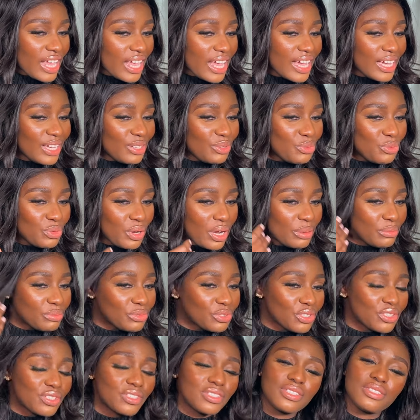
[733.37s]
I, I'm
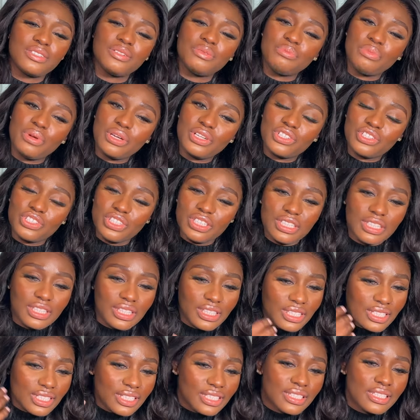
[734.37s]
just imagining
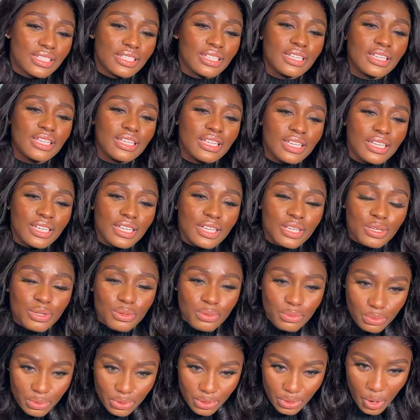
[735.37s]
this
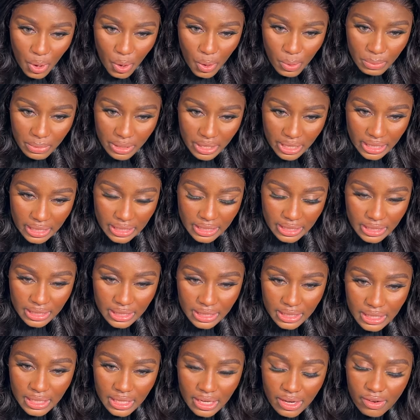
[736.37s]
would come in
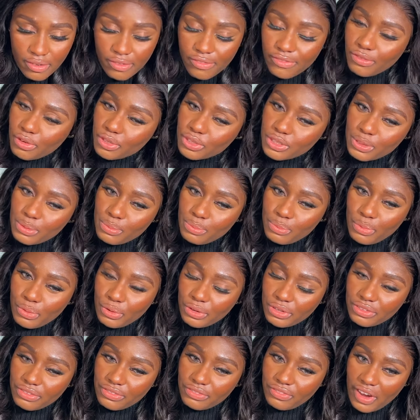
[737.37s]

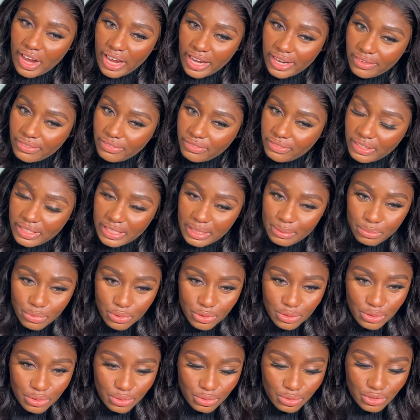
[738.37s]
14.5 and I'm going
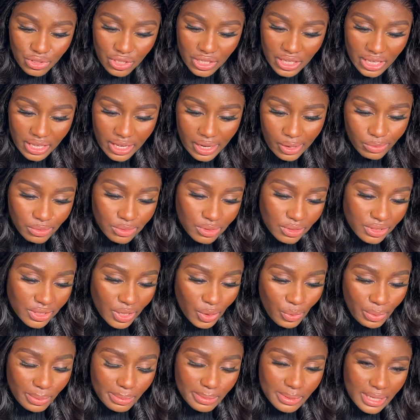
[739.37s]
to check it out on their
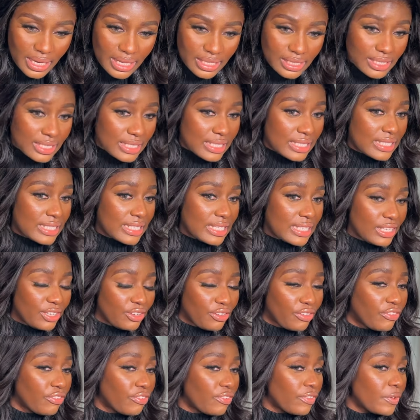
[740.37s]
website and see
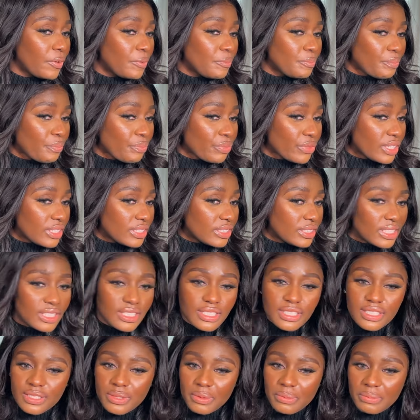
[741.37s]
if there's
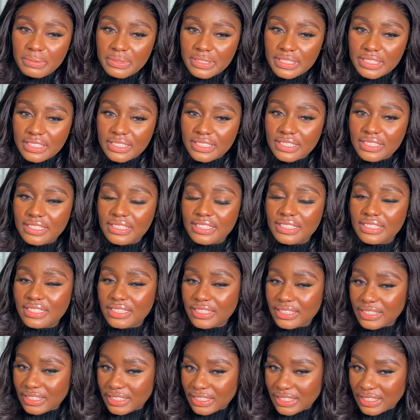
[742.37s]
something
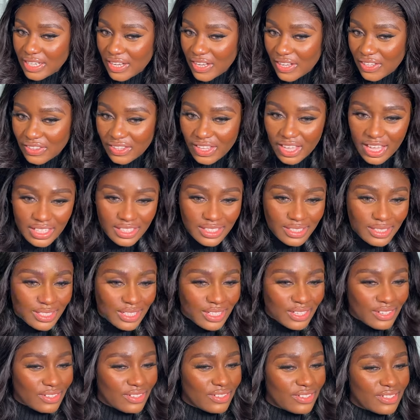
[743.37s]
like that
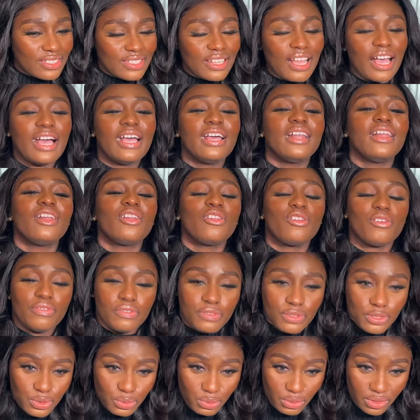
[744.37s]
because I love
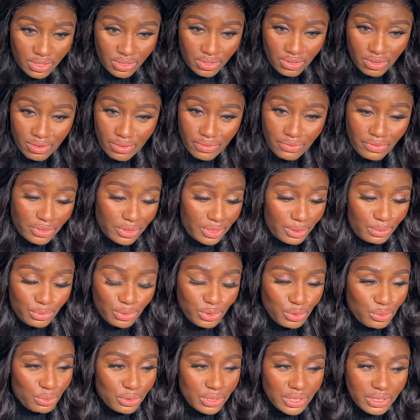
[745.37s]
this one. It's so comfortable.
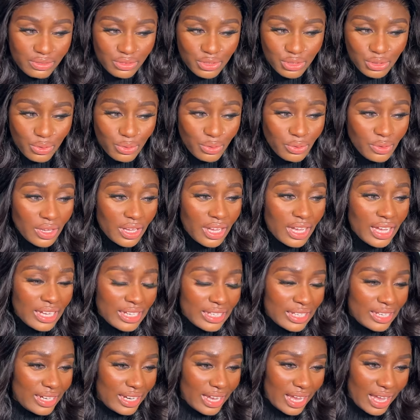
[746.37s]
You wouldn't even know
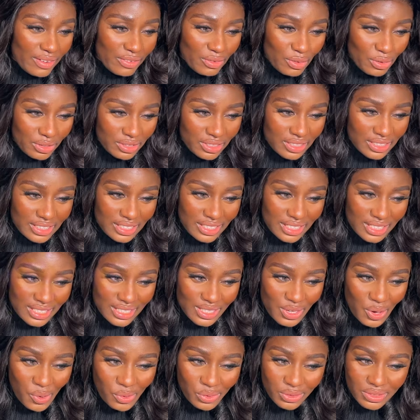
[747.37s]
that I have contact lens
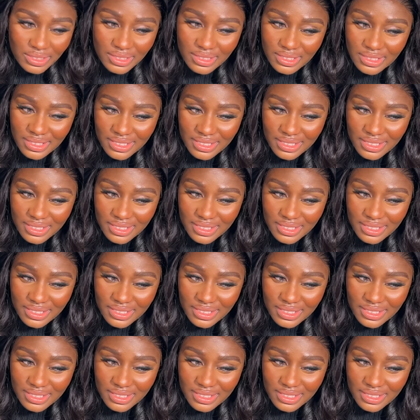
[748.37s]
on.